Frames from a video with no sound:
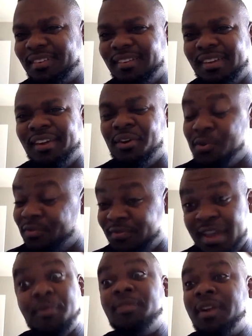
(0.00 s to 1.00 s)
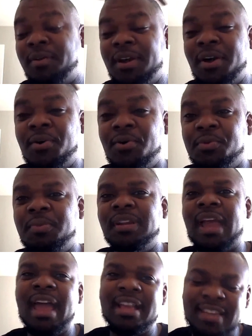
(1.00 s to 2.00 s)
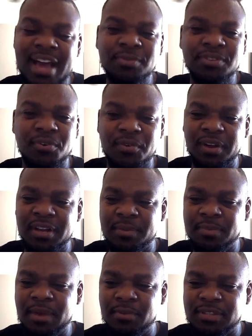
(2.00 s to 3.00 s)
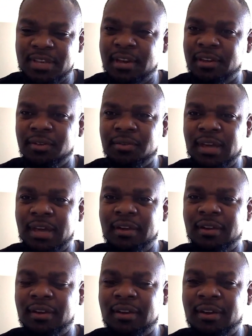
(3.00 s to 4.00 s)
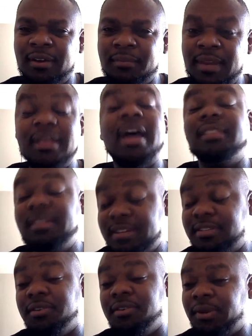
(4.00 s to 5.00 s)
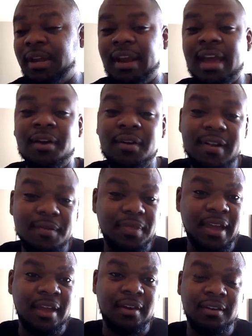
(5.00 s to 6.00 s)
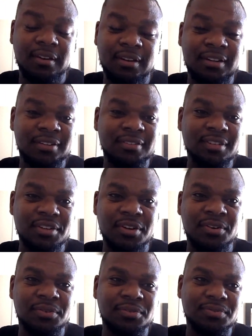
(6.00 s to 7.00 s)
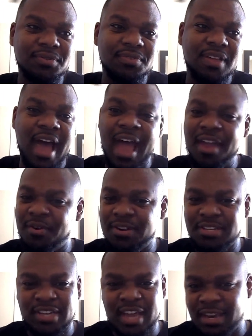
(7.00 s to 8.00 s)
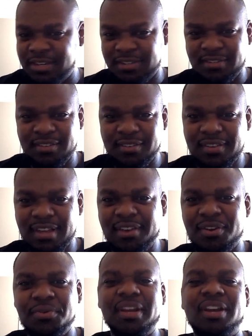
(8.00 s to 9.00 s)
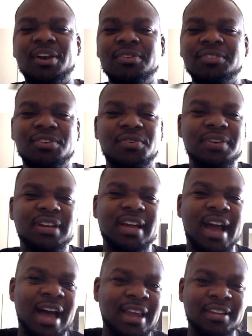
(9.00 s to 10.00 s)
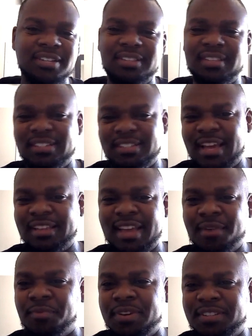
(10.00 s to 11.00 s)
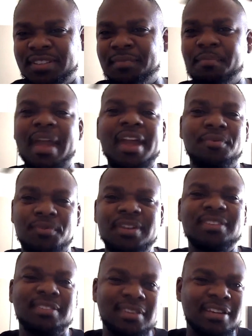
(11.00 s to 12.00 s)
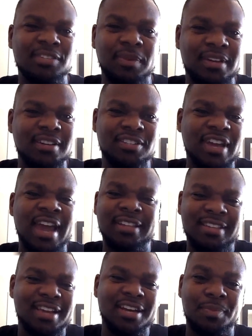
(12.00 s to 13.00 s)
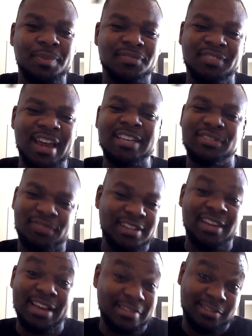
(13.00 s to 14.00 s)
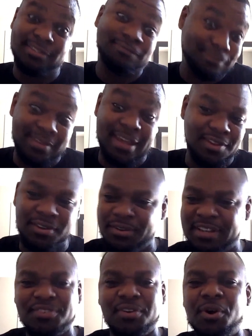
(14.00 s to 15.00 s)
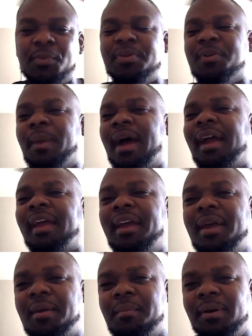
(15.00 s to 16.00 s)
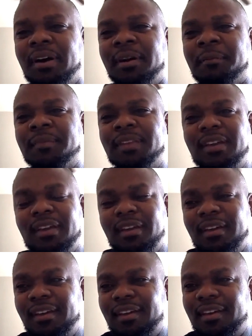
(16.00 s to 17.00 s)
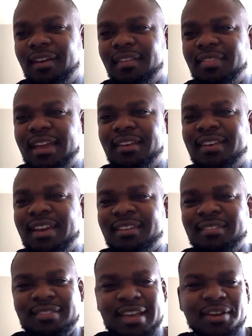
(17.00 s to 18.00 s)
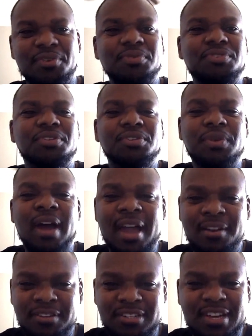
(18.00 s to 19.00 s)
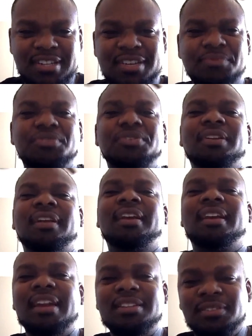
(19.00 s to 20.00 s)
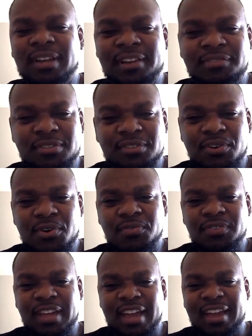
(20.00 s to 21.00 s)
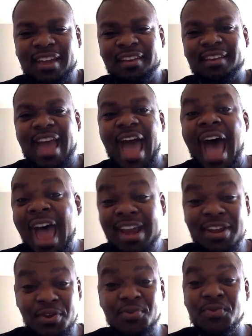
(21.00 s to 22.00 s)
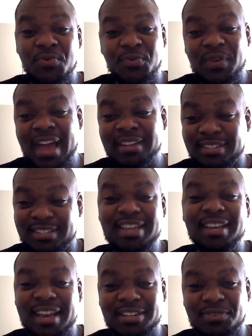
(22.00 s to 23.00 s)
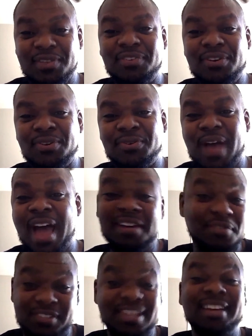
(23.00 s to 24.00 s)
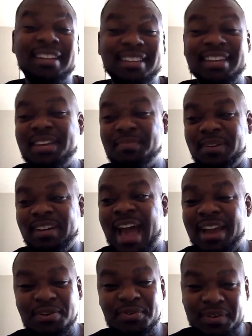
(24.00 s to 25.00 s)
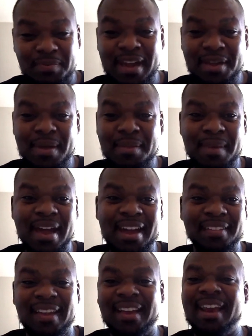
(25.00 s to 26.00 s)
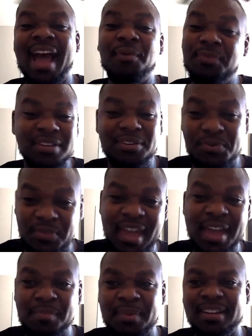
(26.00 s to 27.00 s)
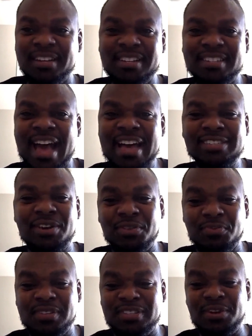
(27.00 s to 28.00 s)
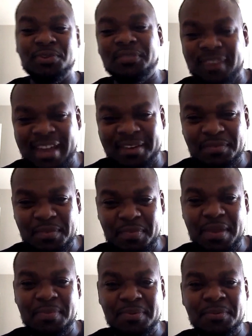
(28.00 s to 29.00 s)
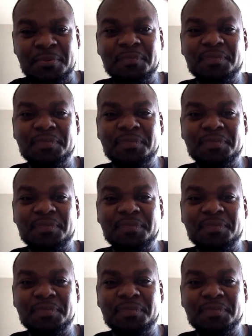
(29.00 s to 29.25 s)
yeah, or very, very old. But like as I was growing up, they would tell you that, and I think they still do that now, that the higher education, they don't encourage going to college and things like that, which the main reason is because you got to take a couple of philosophy classes, and that's going to open your mind. But they don't want you to do the higher education. They want you to dedicate your life to Jehovah. And I knew as a teenager, even though I never said anything, but I knew in the back of my mind that I wouldn't do that, because I saw the result of that with people